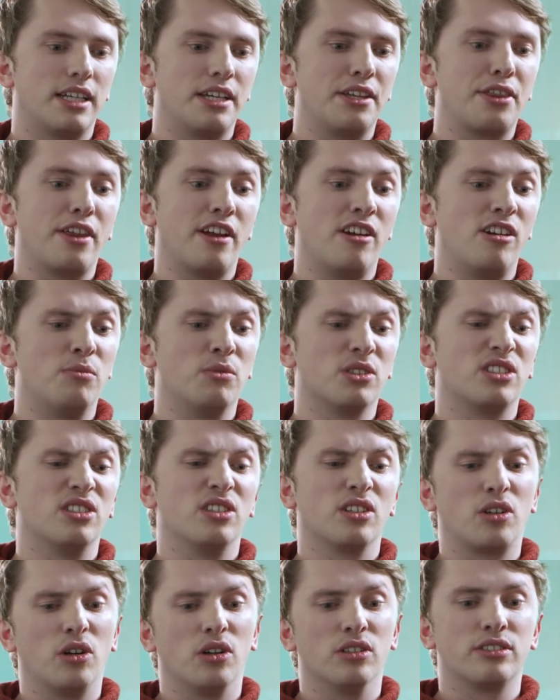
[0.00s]
Ethereum wasn't a
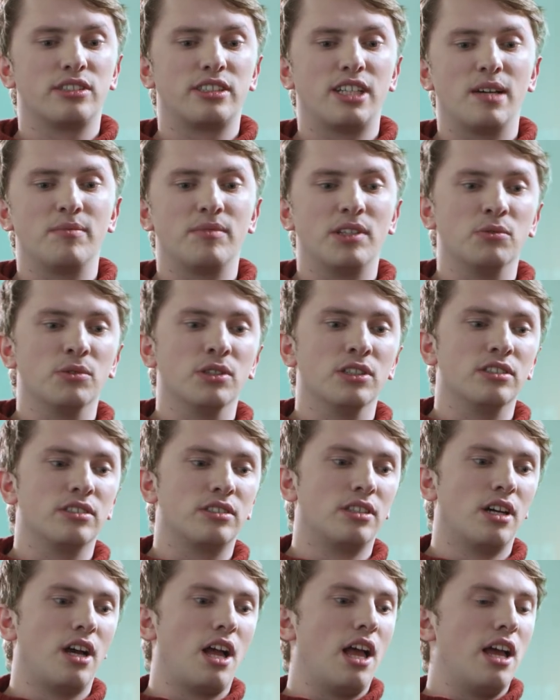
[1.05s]
concept that
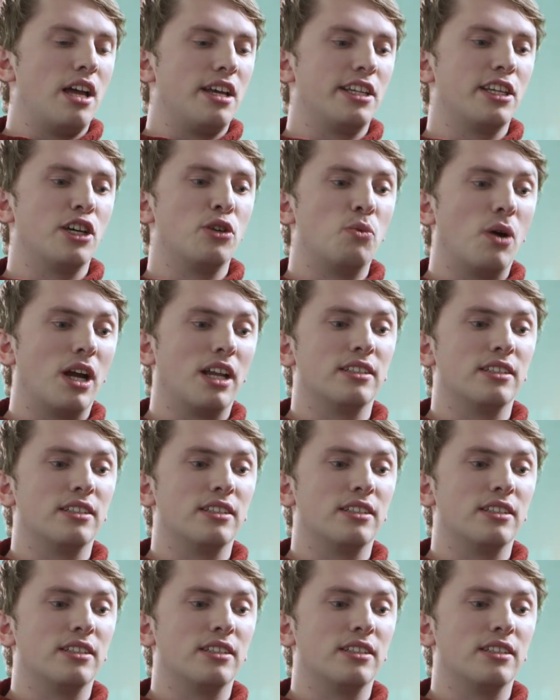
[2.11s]
was, you know, well